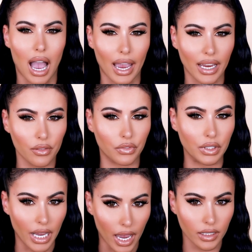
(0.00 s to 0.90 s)
I have
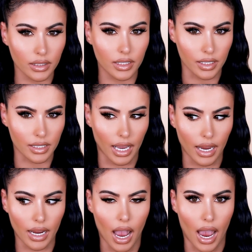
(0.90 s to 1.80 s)
yet to
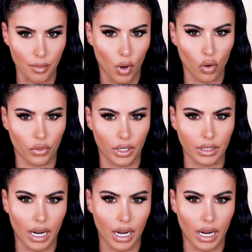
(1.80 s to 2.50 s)
say I'm over it.